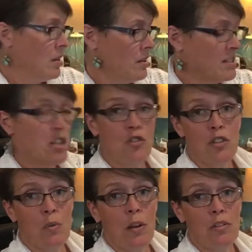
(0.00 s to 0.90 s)
the
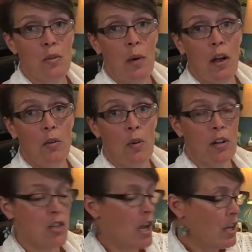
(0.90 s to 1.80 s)
citrus oils, the wild
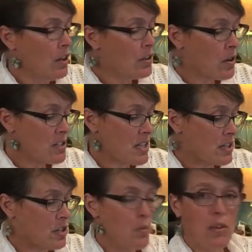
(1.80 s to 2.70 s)
orange. You'll notice
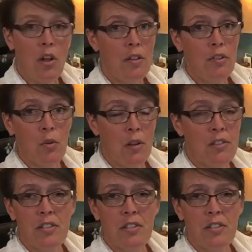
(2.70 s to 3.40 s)
that too with all of your oils.